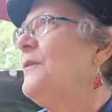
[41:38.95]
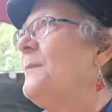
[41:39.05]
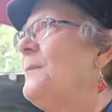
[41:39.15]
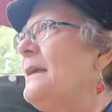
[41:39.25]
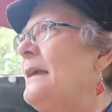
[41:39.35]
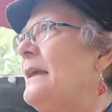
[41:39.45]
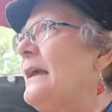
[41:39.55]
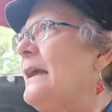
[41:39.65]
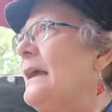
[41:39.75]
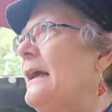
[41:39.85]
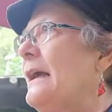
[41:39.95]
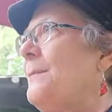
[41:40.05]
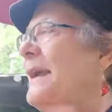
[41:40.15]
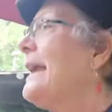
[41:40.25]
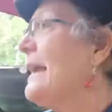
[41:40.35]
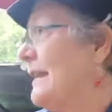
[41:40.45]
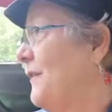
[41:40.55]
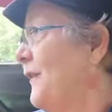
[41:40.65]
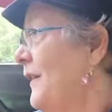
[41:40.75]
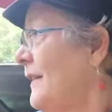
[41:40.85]
be making a
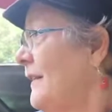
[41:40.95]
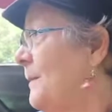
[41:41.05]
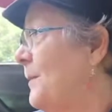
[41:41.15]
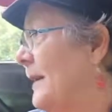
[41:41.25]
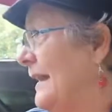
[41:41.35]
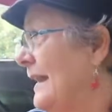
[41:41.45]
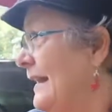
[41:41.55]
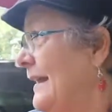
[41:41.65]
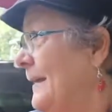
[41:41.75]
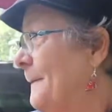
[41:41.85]
difference politically,